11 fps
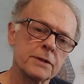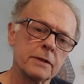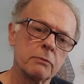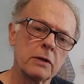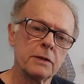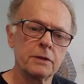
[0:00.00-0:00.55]
I
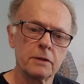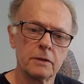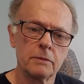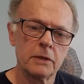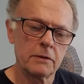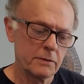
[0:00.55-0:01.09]
probably did it
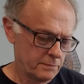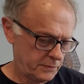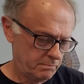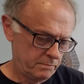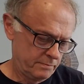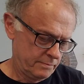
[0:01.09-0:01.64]
about
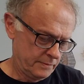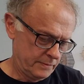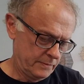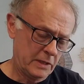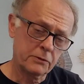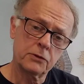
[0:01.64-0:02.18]

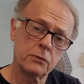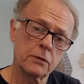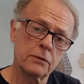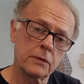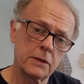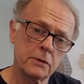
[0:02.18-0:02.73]
2 or
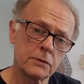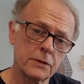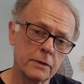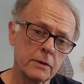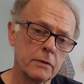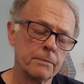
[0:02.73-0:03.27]
3 years
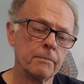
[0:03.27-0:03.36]
ago,